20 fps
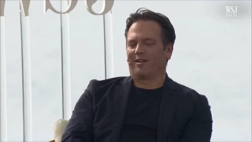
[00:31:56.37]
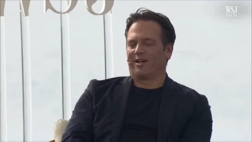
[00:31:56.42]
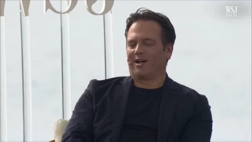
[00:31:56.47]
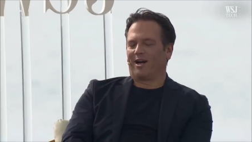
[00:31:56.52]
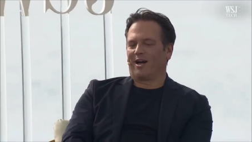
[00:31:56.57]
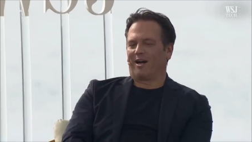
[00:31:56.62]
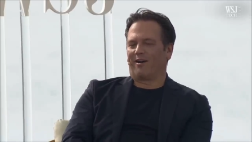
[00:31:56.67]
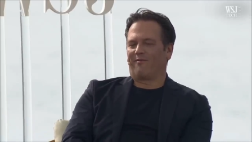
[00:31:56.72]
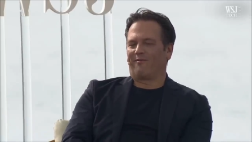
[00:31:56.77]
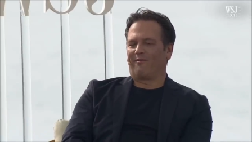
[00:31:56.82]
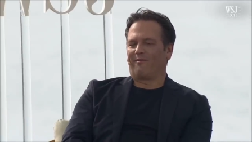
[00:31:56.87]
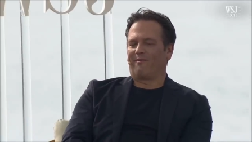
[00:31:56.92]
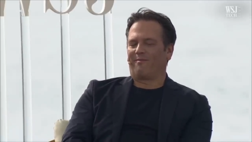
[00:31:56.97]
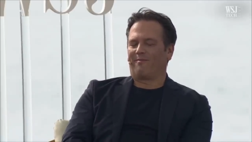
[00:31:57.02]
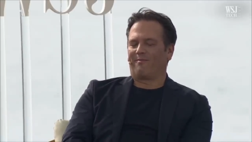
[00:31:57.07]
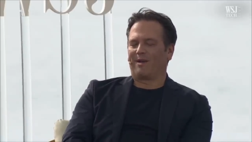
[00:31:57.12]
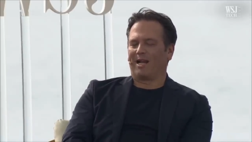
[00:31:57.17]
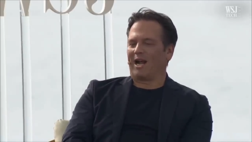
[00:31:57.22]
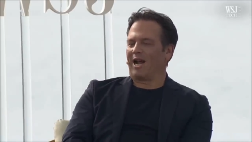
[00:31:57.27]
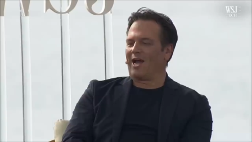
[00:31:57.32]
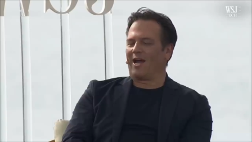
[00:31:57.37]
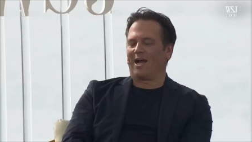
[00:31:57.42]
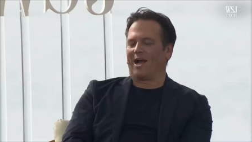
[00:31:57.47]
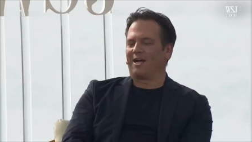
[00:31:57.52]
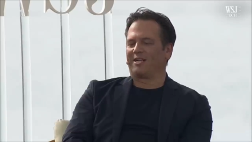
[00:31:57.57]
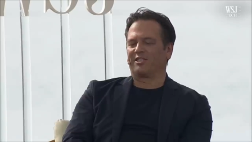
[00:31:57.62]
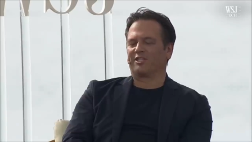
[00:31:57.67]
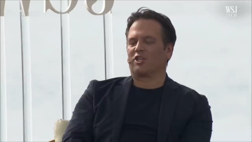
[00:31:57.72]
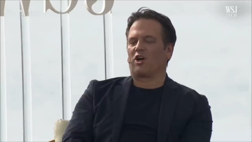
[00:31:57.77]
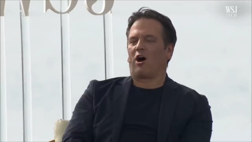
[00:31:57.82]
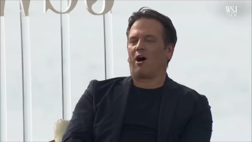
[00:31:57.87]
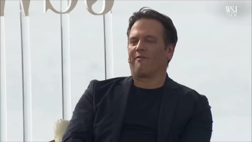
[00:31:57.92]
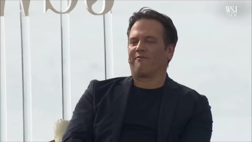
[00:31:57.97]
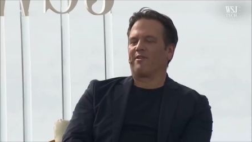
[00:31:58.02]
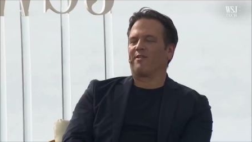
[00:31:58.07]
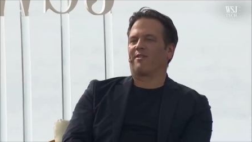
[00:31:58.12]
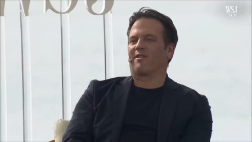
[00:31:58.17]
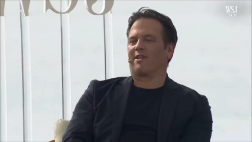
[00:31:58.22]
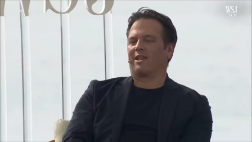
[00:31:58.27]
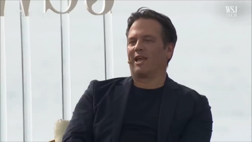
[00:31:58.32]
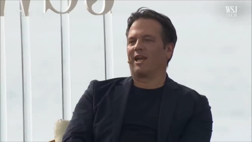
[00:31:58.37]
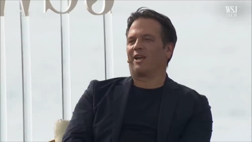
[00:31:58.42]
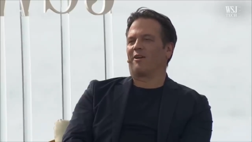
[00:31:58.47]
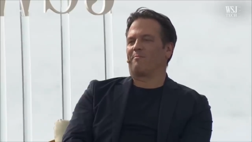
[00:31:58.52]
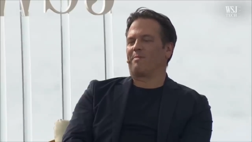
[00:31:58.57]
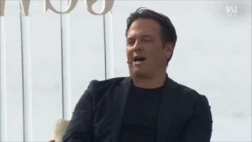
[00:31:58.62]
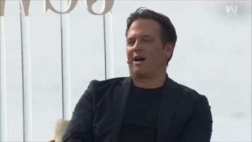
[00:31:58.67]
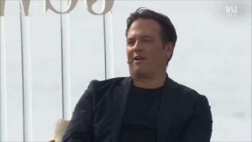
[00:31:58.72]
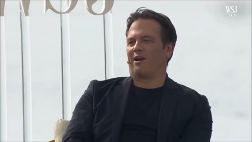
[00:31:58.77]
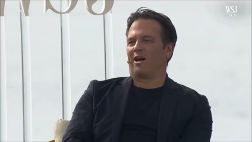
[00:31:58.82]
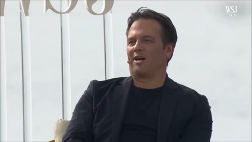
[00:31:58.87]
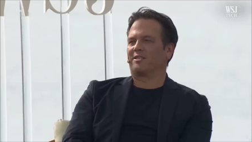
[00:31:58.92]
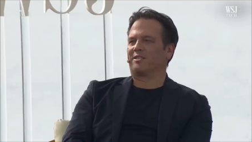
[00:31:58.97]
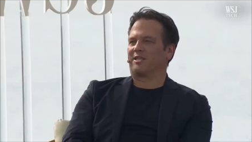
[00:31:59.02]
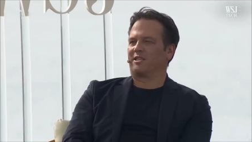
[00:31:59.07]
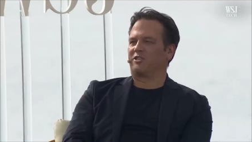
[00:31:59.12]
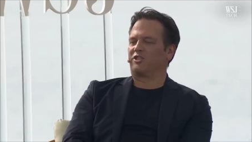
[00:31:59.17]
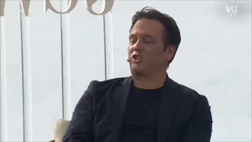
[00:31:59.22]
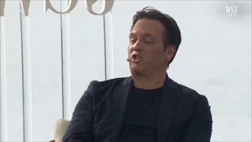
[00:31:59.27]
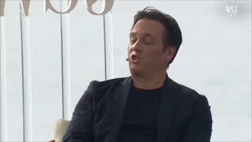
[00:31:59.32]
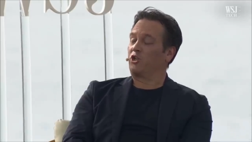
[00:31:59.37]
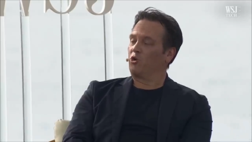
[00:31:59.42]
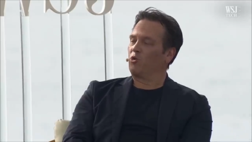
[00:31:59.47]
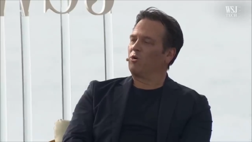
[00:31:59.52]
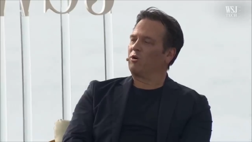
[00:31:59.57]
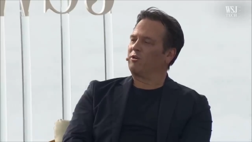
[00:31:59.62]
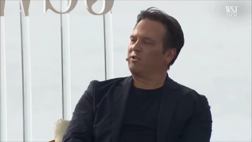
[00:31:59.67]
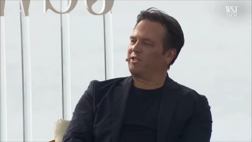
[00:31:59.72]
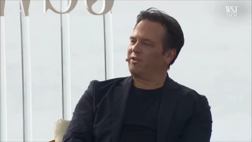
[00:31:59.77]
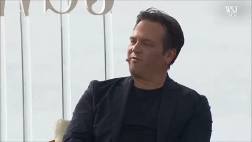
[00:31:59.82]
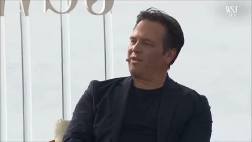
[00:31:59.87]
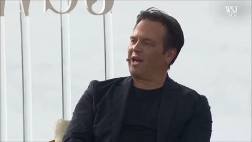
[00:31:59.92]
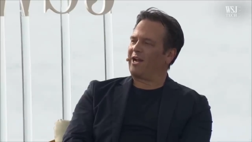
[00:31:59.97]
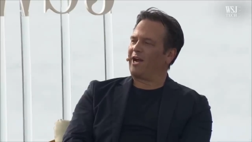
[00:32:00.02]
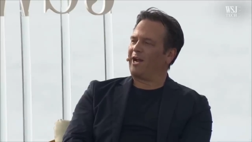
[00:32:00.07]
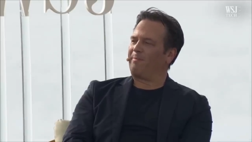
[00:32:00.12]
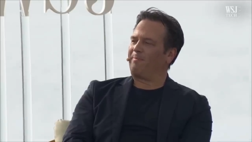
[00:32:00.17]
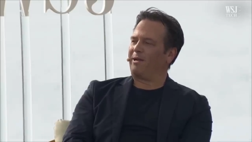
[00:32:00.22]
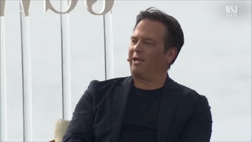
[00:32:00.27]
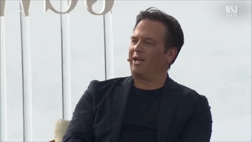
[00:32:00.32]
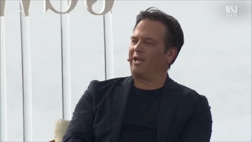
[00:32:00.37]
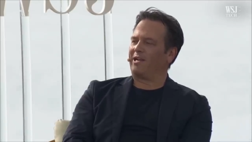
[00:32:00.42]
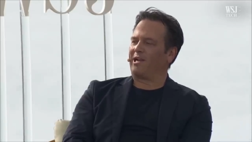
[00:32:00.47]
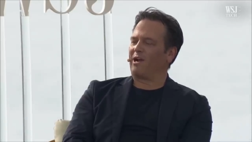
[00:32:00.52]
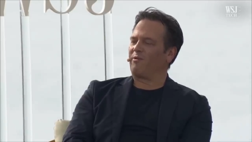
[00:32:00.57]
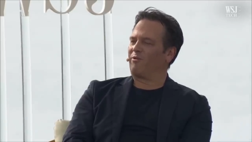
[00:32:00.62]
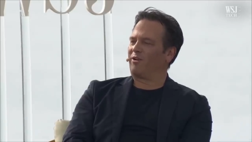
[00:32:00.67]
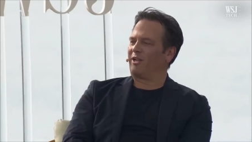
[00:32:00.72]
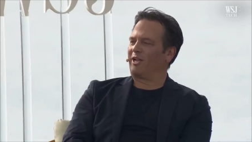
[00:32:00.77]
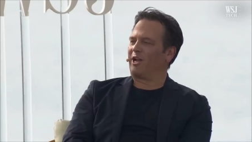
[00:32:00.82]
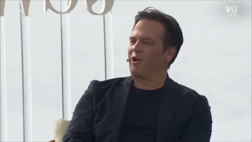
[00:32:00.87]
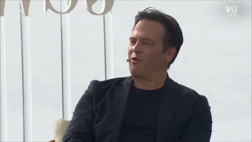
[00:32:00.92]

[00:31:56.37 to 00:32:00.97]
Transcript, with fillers: Um, but I, I just often think about us as stewards of that IP, not really